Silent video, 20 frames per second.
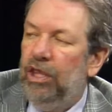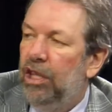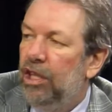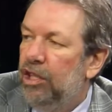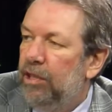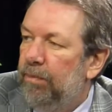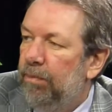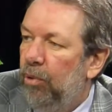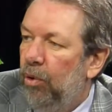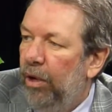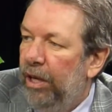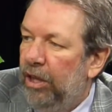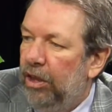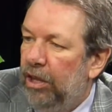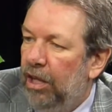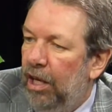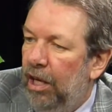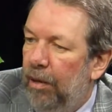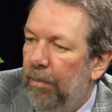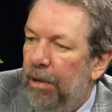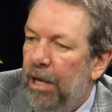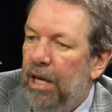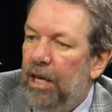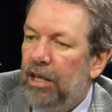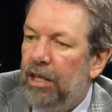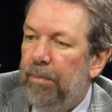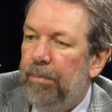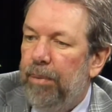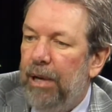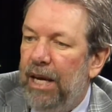exploit them,
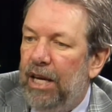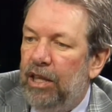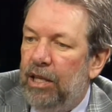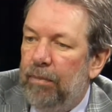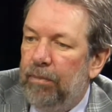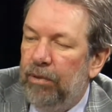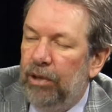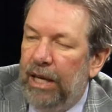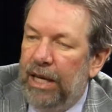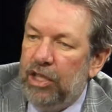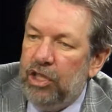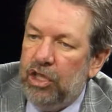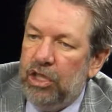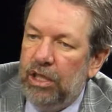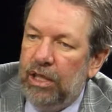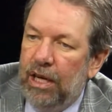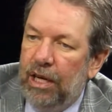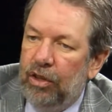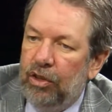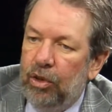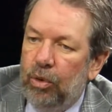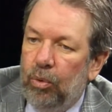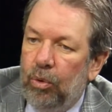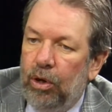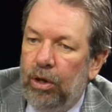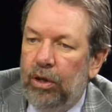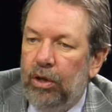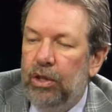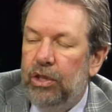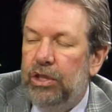to pay them less than other
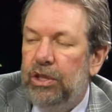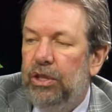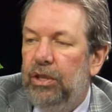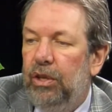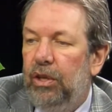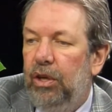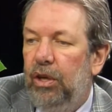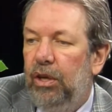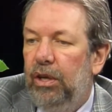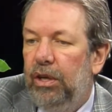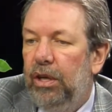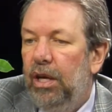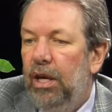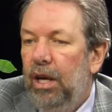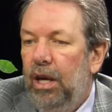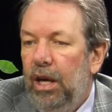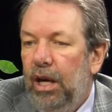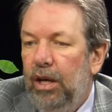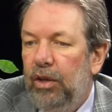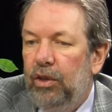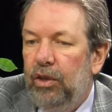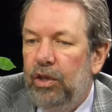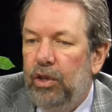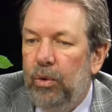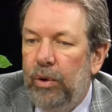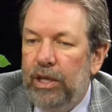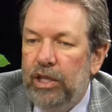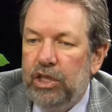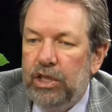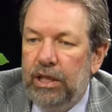workers and hurt other
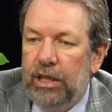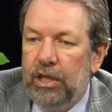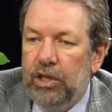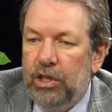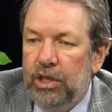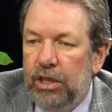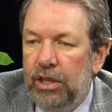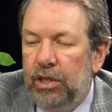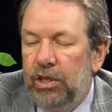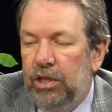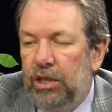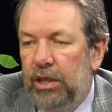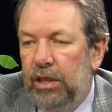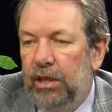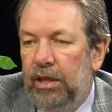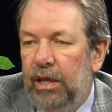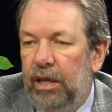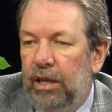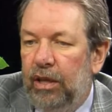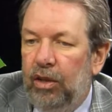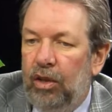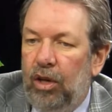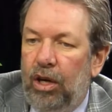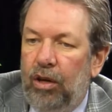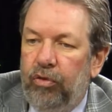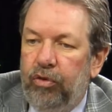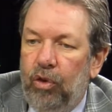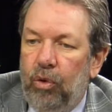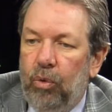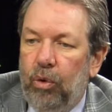U.S. citizens and
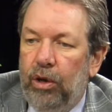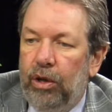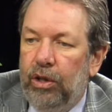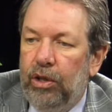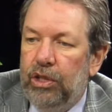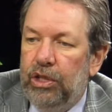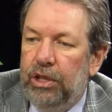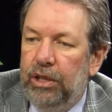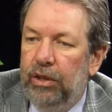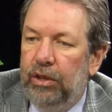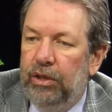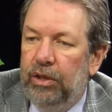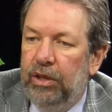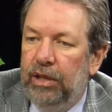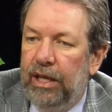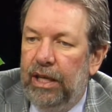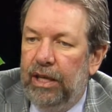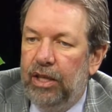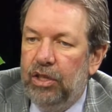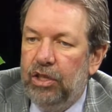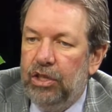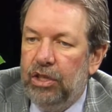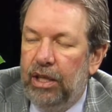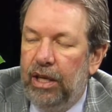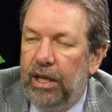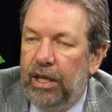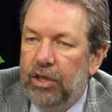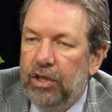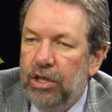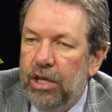lawful workers here in the United
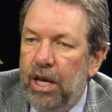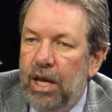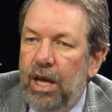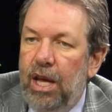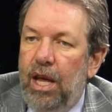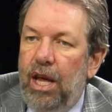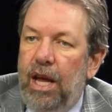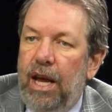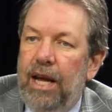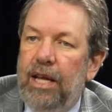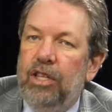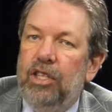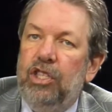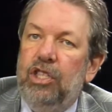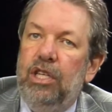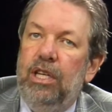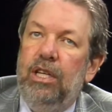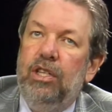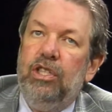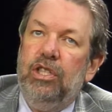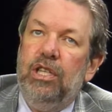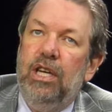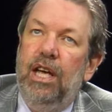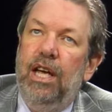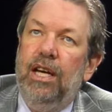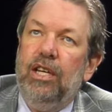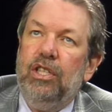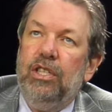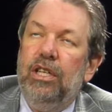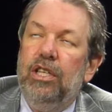States. And since,
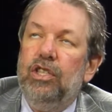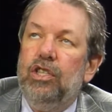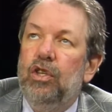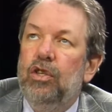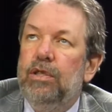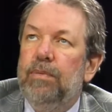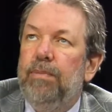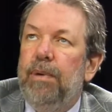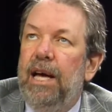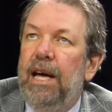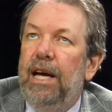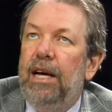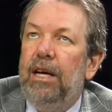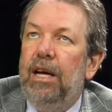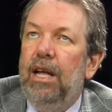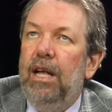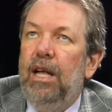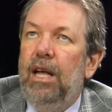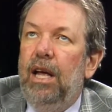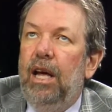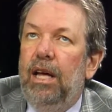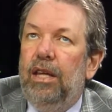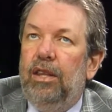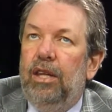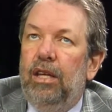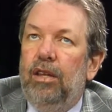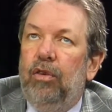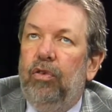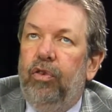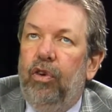actually, this goes back, I
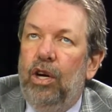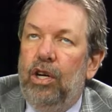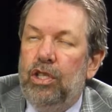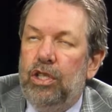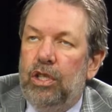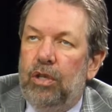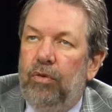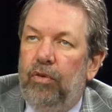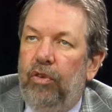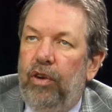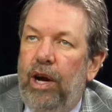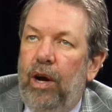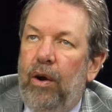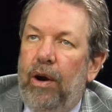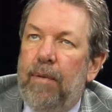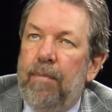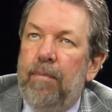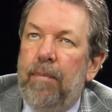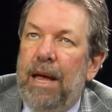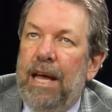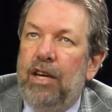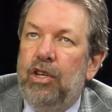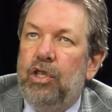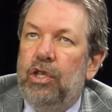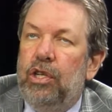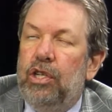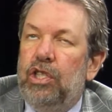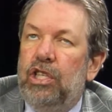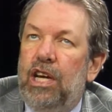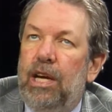think the first very
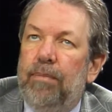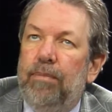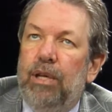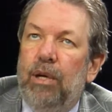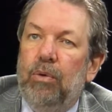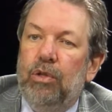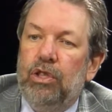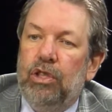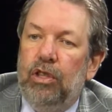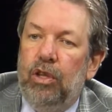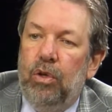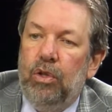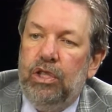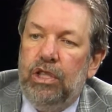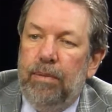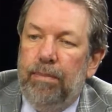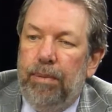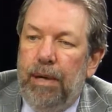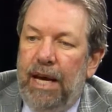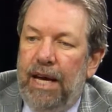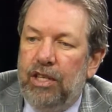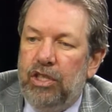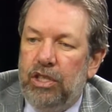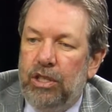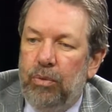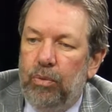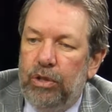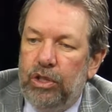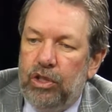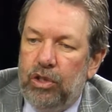major attempt that was close to
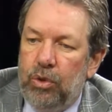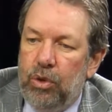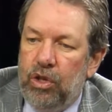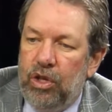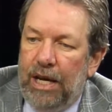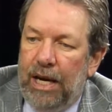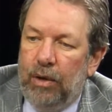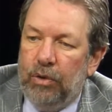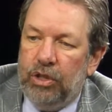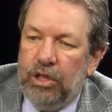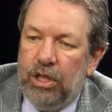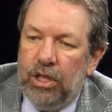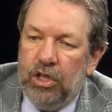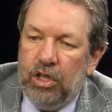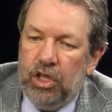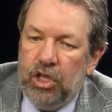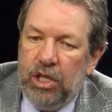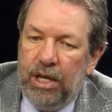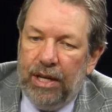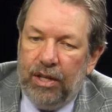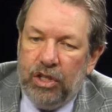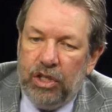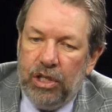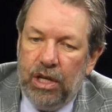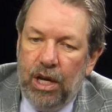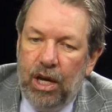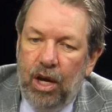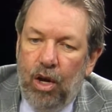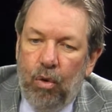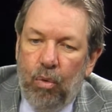passing was 2006
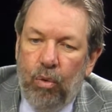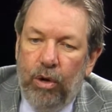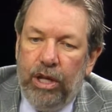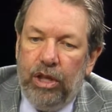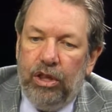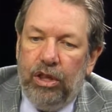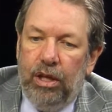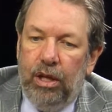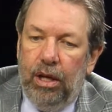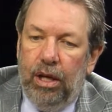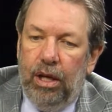with